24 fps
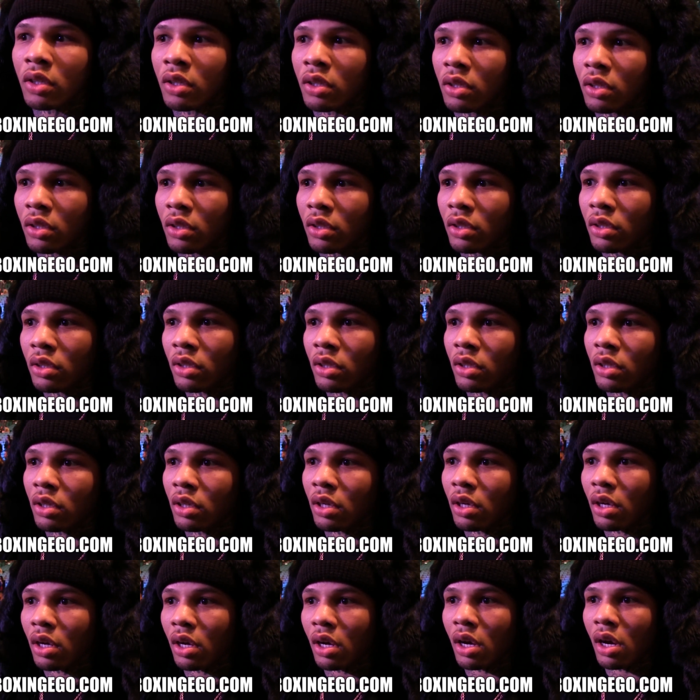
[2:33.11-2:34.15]
and
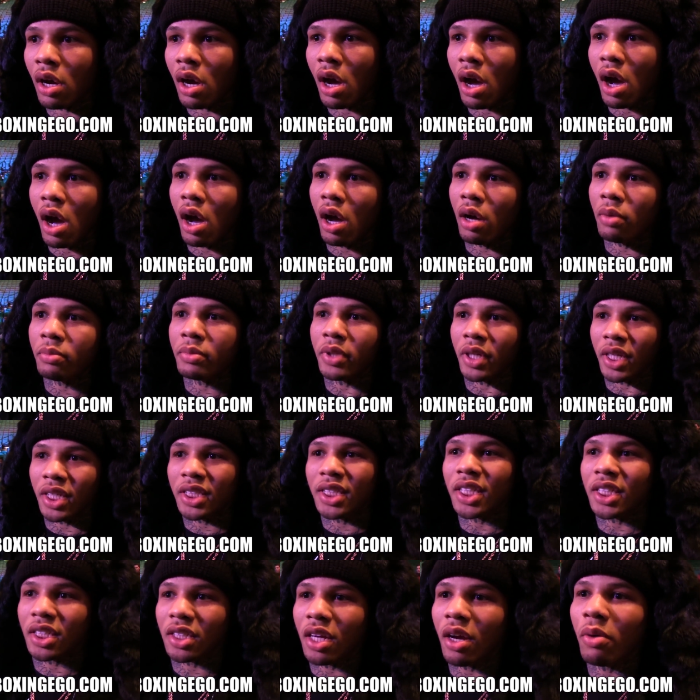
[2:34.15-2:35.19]
that's the latest. I'll,
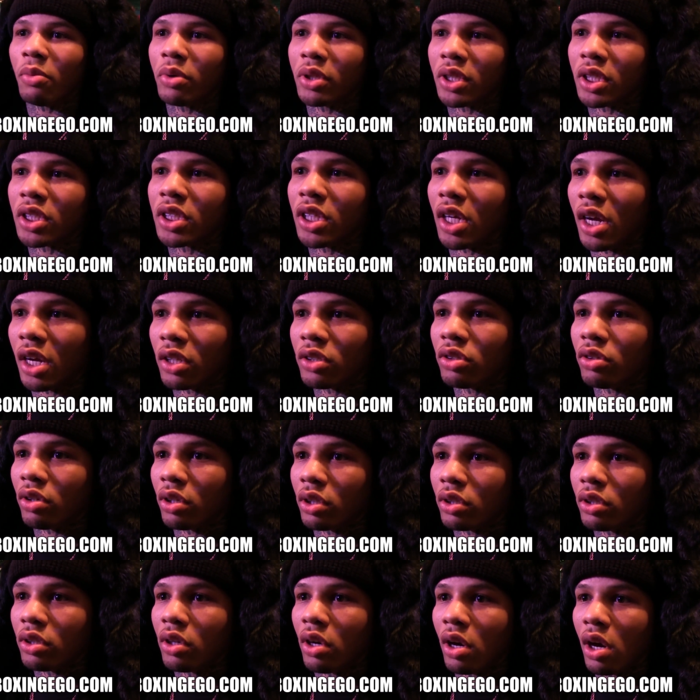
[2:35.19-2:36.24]
I'll keep you guys
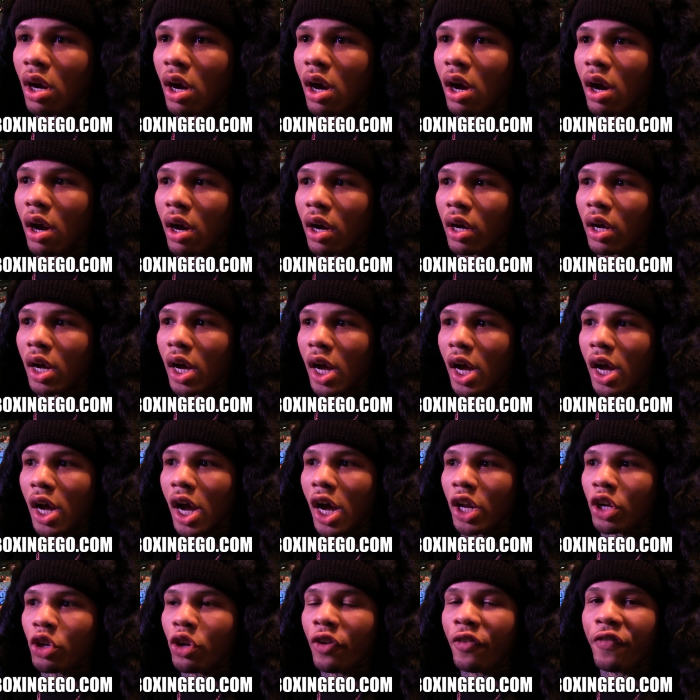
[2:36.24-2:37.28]
updated, but I think
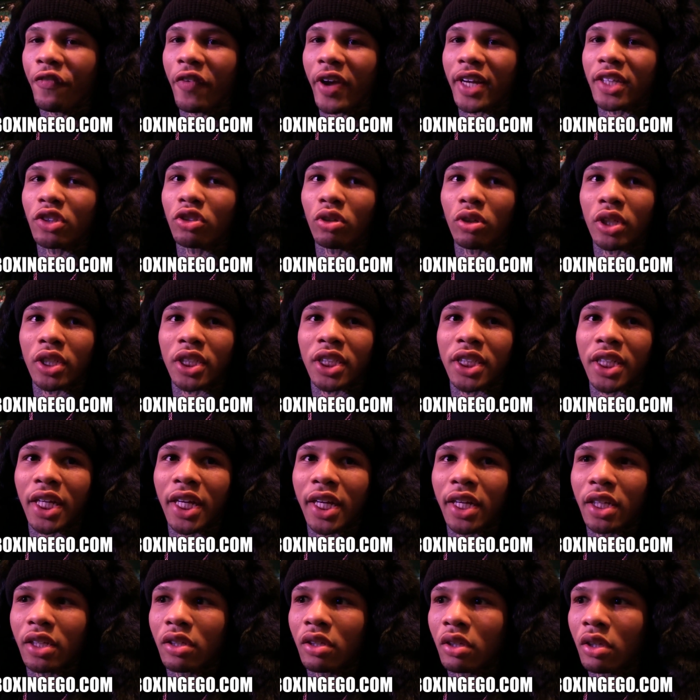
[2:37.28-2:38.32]
this is going to go down.
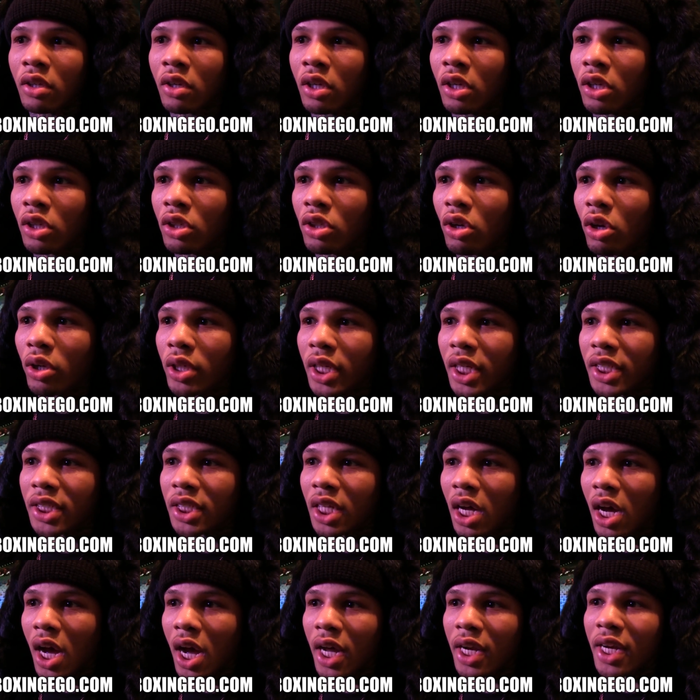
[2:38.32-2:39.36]
Um,
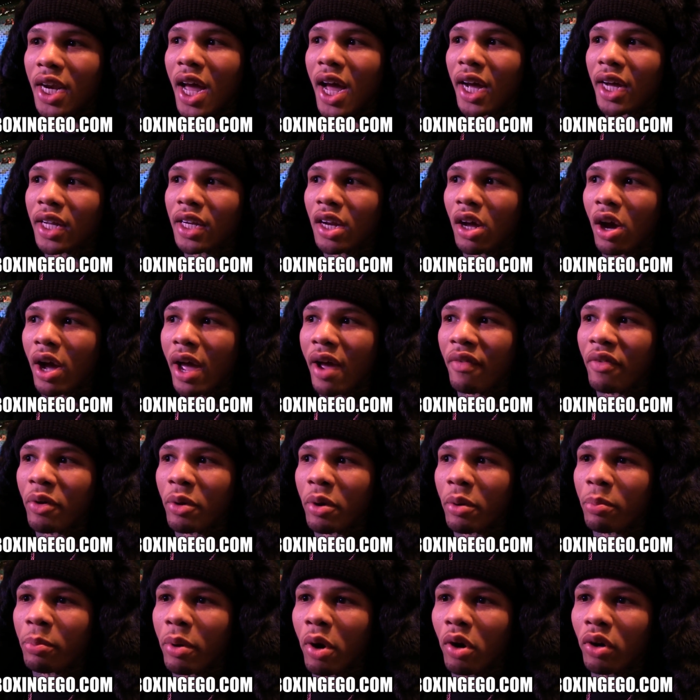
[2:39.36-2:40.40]
my thoughts on it real
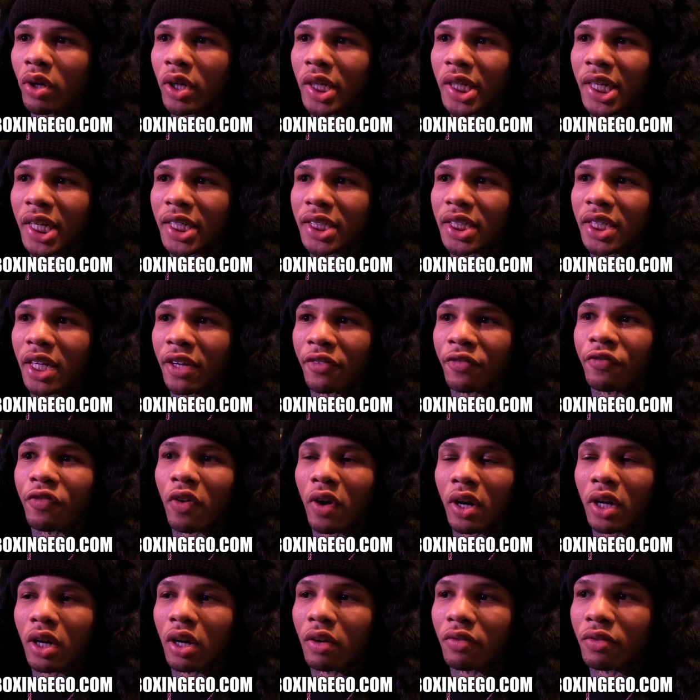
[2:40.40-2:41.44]
quick. I
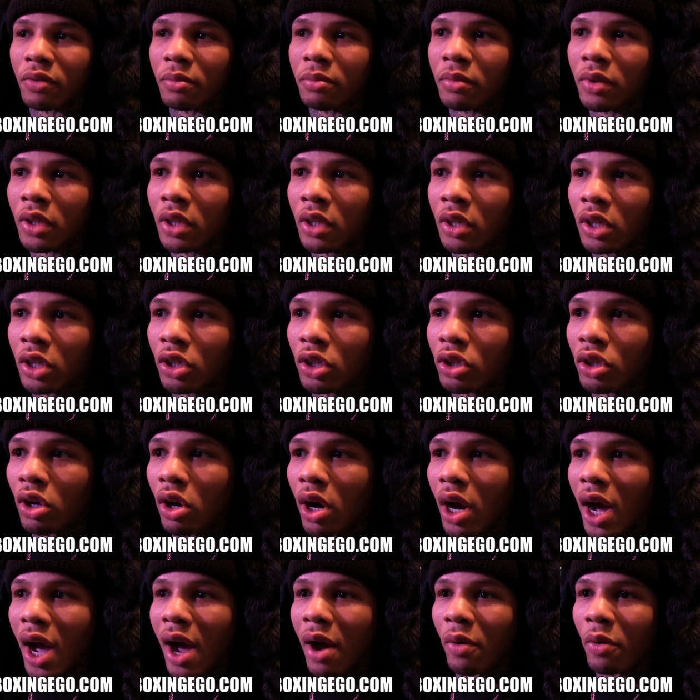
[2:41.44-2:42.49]
like Tank Davis.
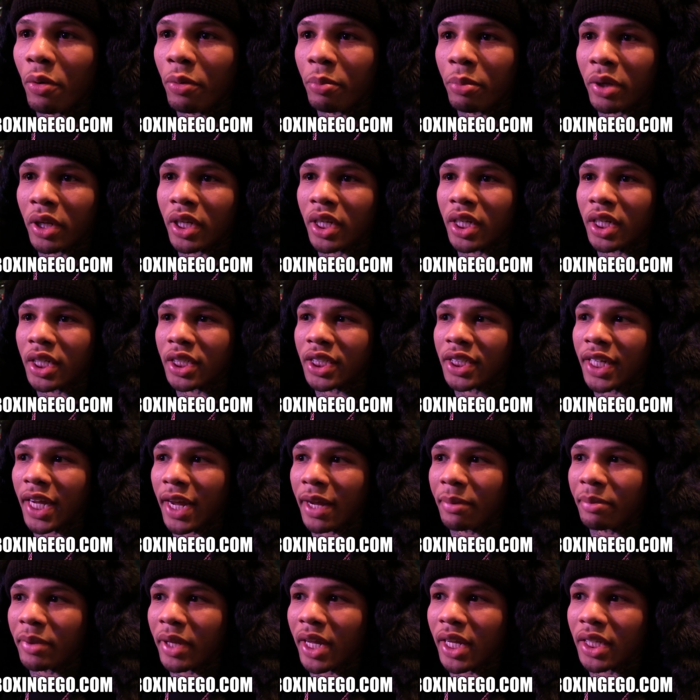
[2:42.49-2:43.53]
He, he's a future
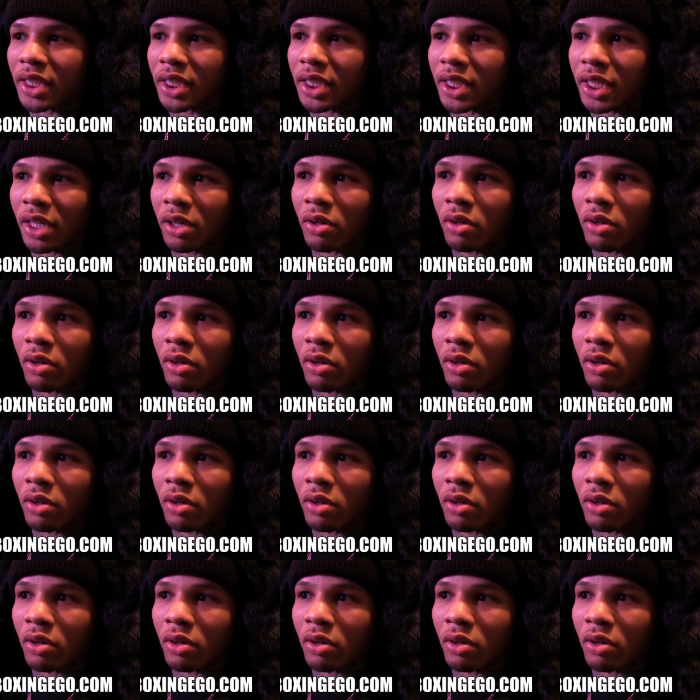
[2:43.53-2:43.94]
star,